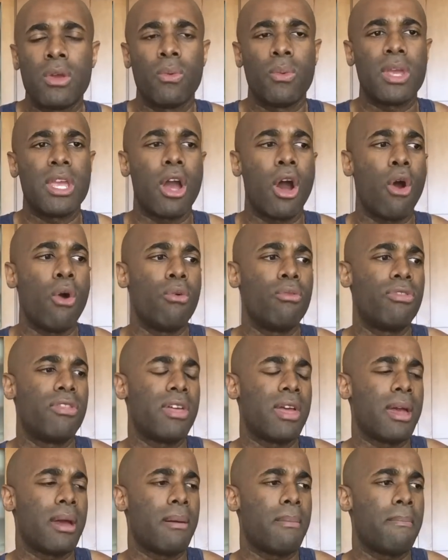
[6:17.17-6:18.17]
We owe
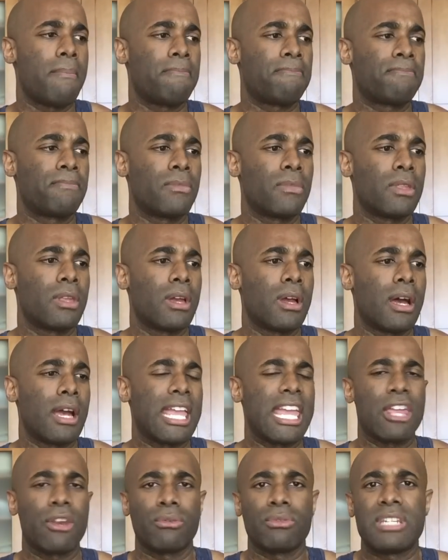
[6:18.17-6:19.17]
them
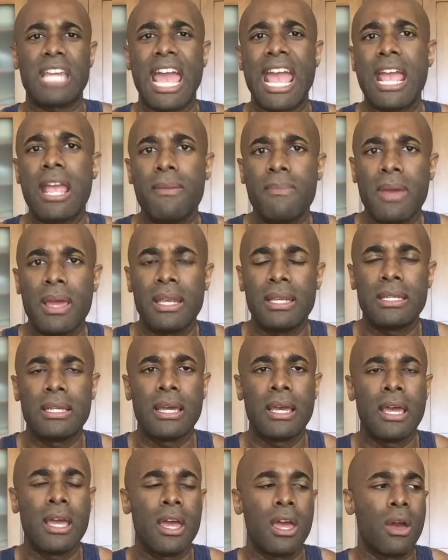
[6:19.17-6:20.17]
entertainment.
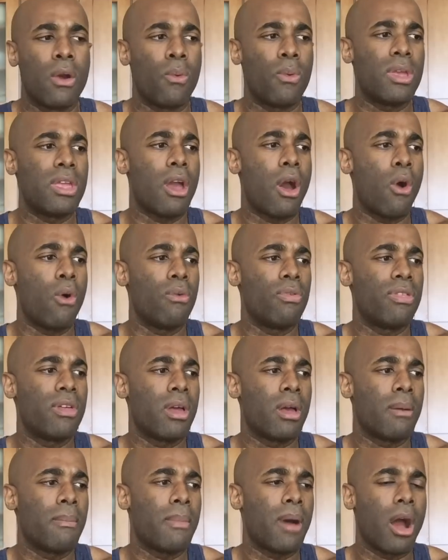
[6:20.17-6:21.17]
We owe
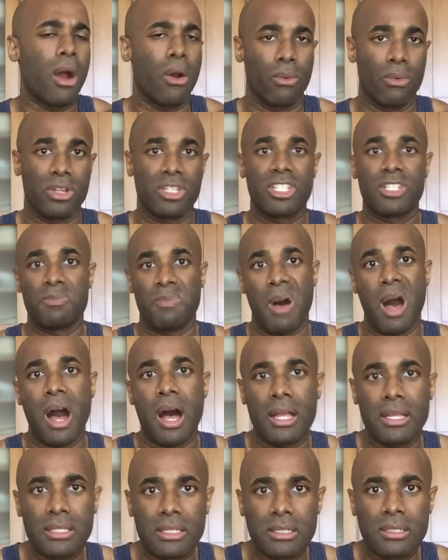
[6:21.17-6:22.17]
them a
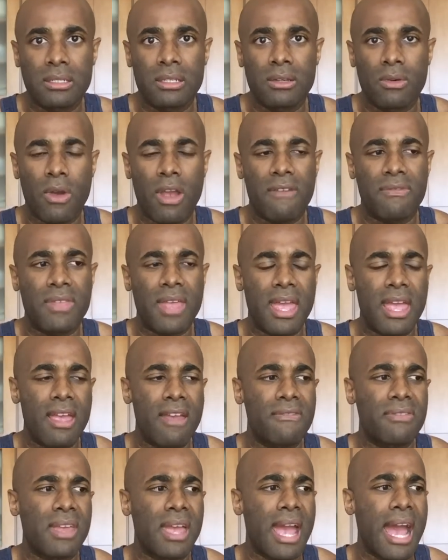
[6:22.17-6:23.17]
response if
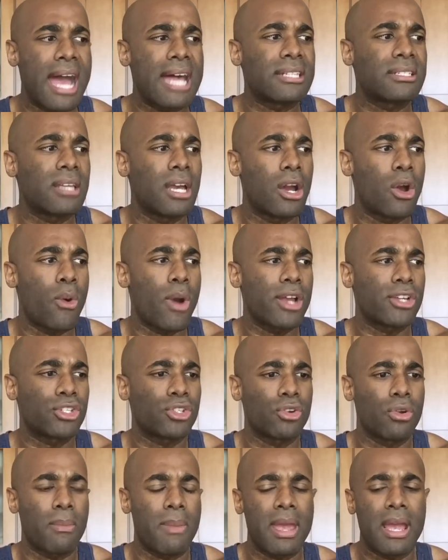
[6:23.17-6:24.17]
they ask a
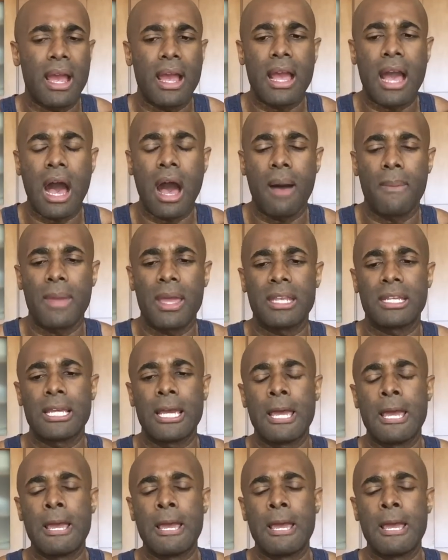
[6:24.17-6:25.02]
question or make a comment.